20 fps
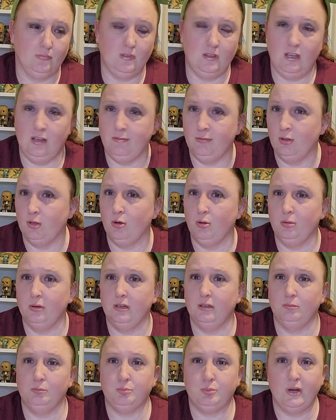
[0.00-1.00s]
even though
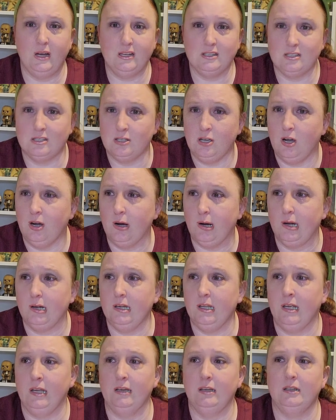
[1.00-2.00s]
it breaks his heart
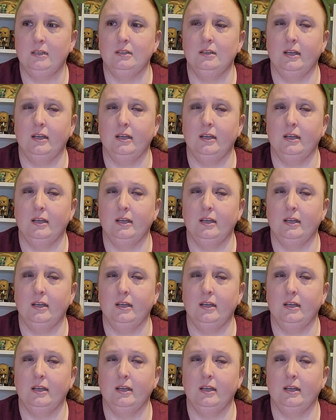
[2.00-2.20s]
and it